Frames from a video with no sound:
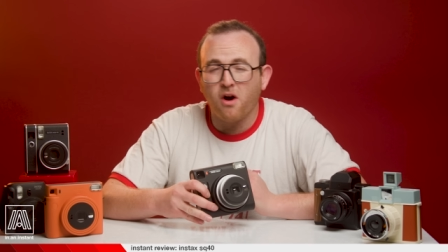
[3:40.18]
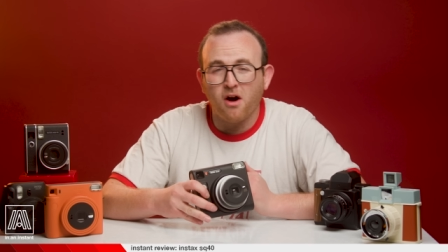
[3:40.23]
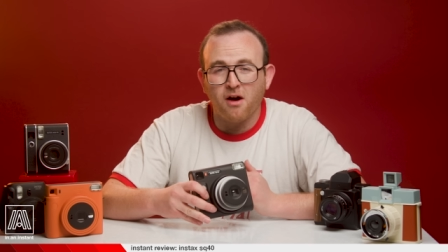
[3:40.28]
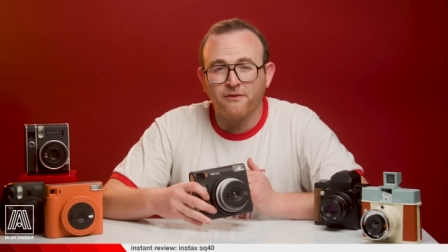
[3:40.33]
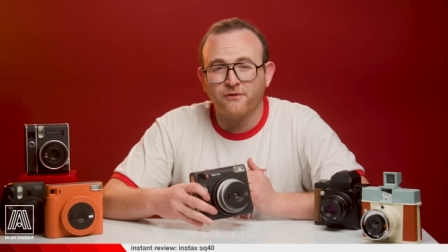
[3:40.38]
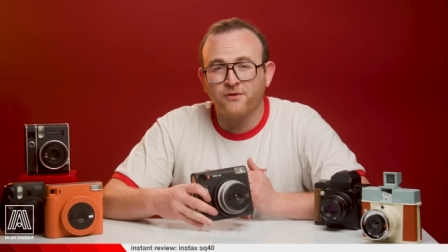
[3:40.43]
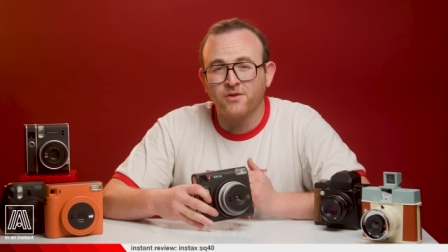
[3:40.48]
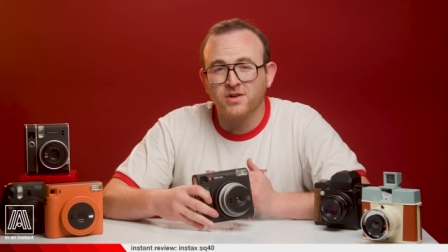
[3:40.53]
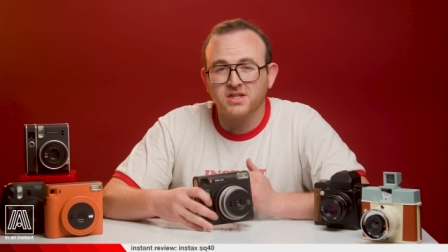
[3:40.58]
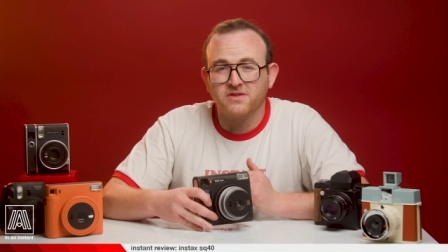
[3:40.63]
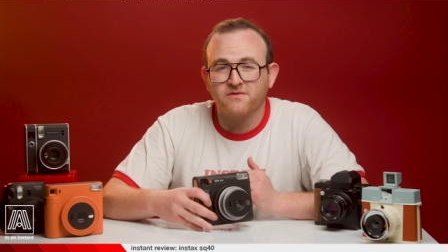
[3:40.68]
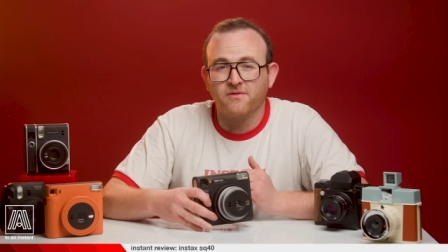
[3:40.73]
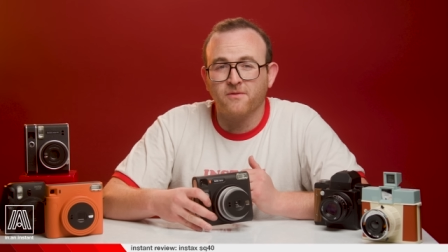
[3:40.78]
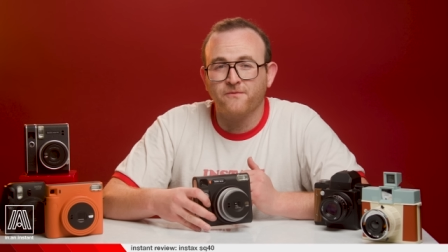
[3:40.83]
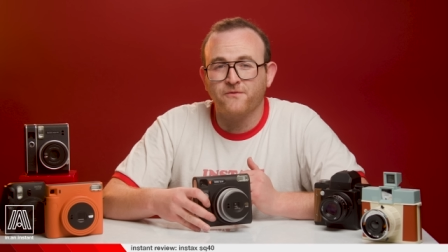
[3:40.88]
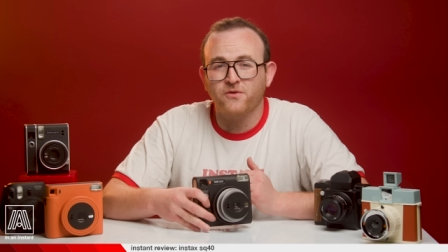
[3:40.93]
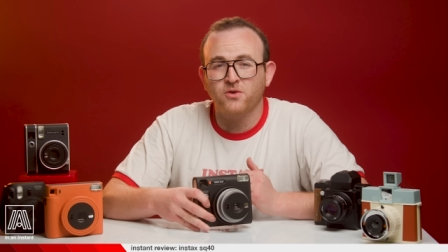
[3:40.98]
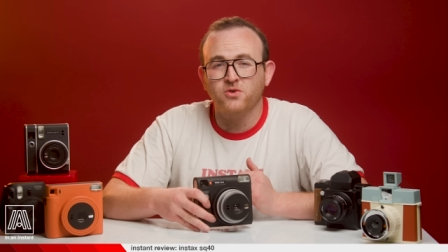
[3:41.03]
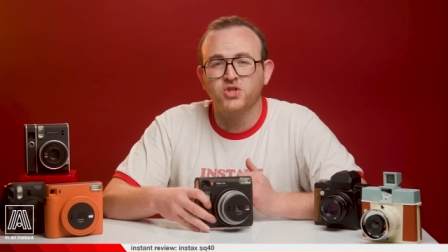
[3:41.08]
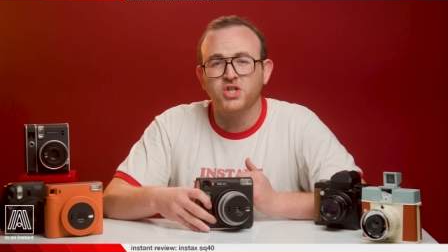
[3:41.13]
offerings from
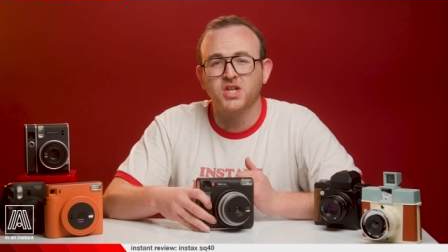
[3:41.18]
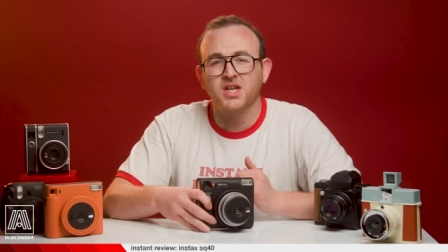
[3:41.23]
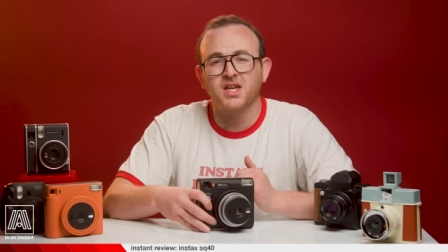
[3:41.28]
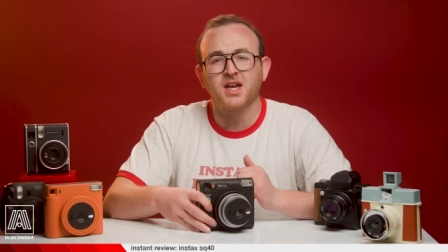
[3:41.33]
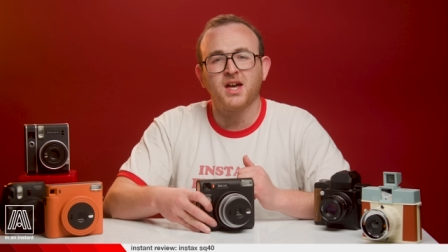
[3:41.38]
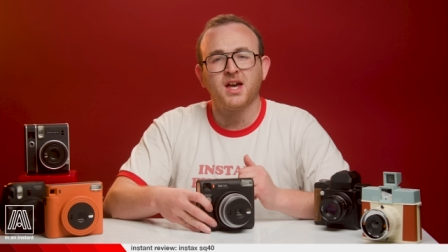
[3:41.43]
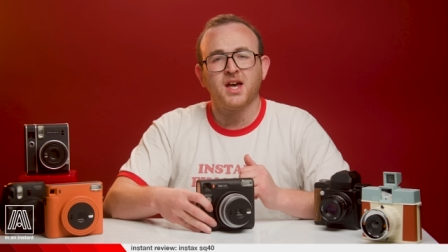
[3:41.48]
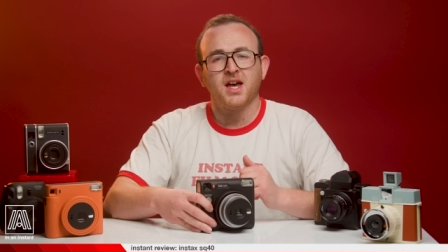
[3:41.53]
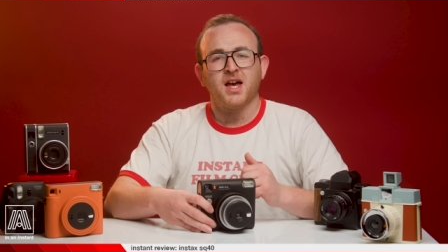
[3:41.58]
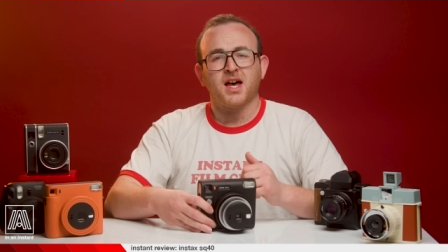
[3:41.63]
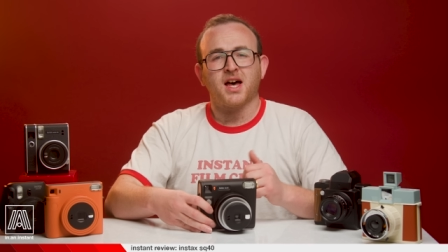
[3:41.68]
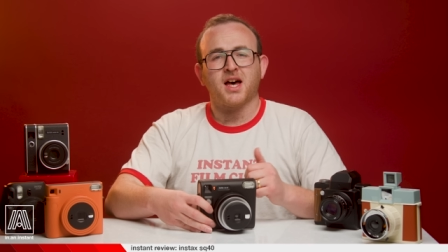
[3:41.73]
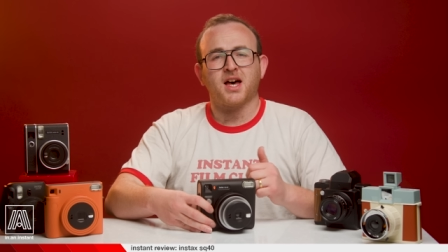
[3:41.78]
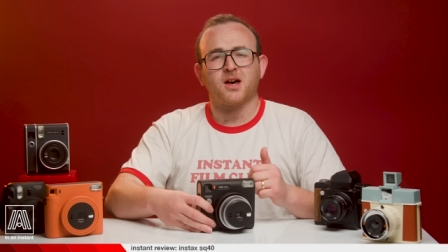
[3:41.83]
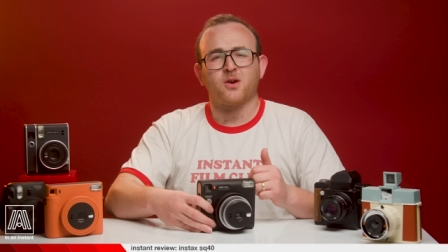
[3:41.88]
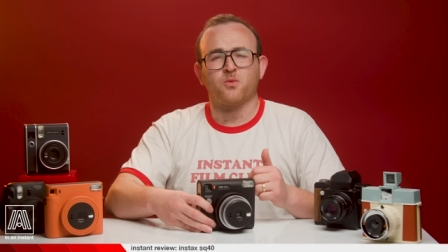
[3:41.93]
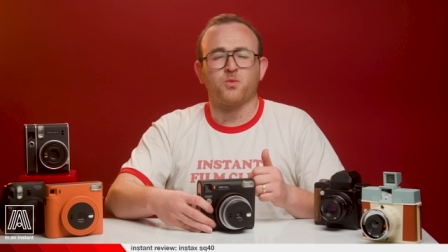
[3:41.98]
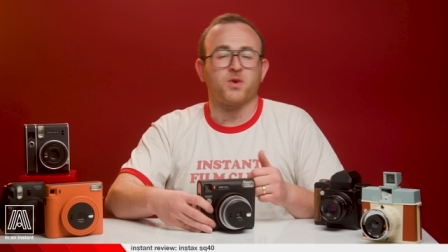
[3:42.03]
Fuji. Uh,